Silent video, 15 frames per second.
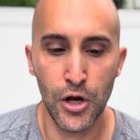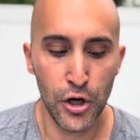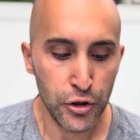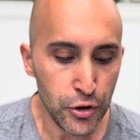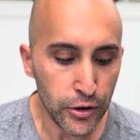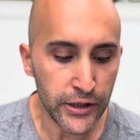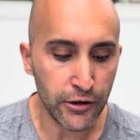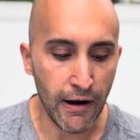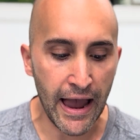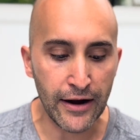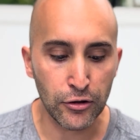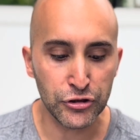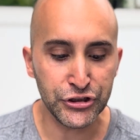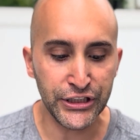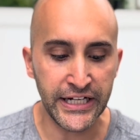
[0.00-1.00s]
Nuclear
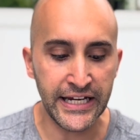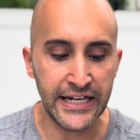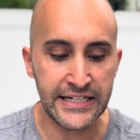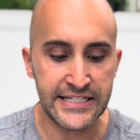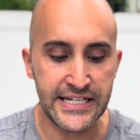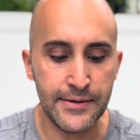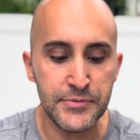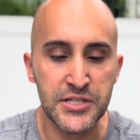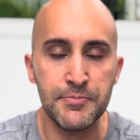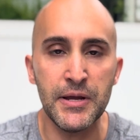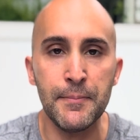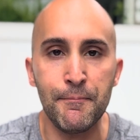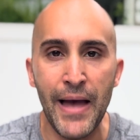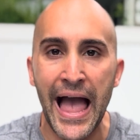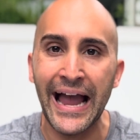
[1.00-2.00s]
energy seems to be
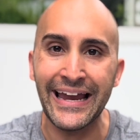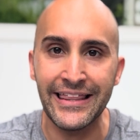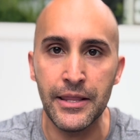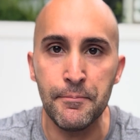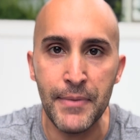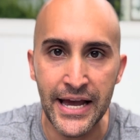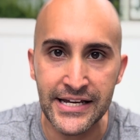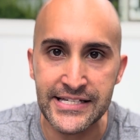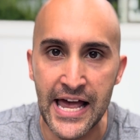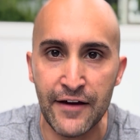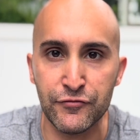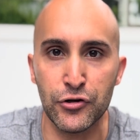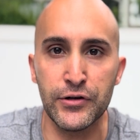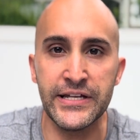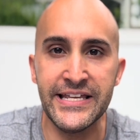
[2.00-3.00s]
back in the mix
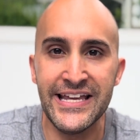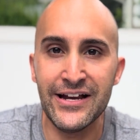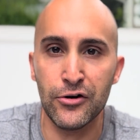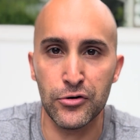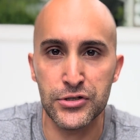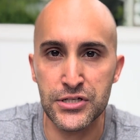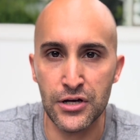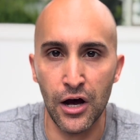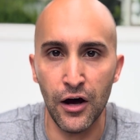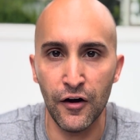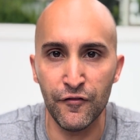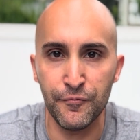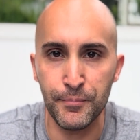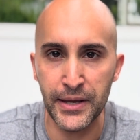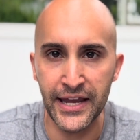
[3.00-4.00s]
after years
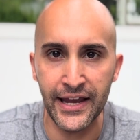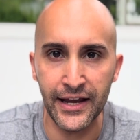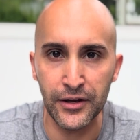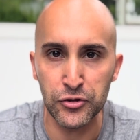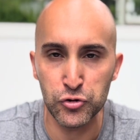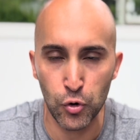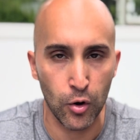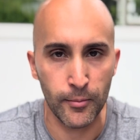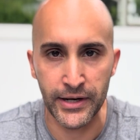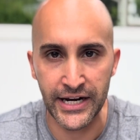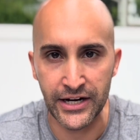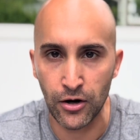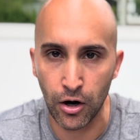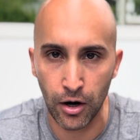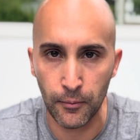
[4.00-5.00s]
of being dormant
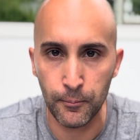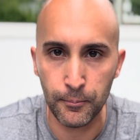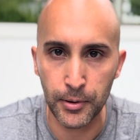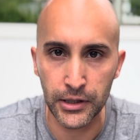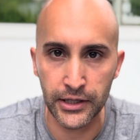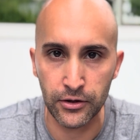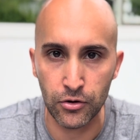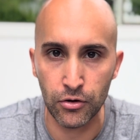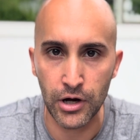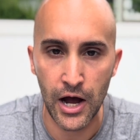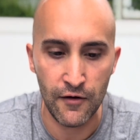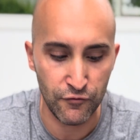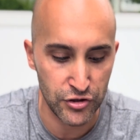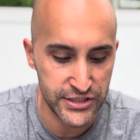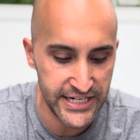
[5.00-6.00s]
in our political
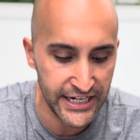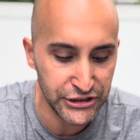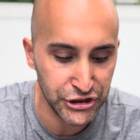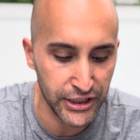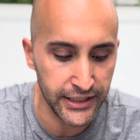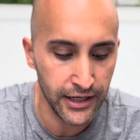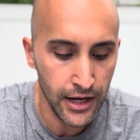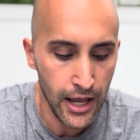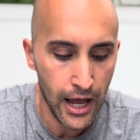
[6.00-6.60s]
conversation.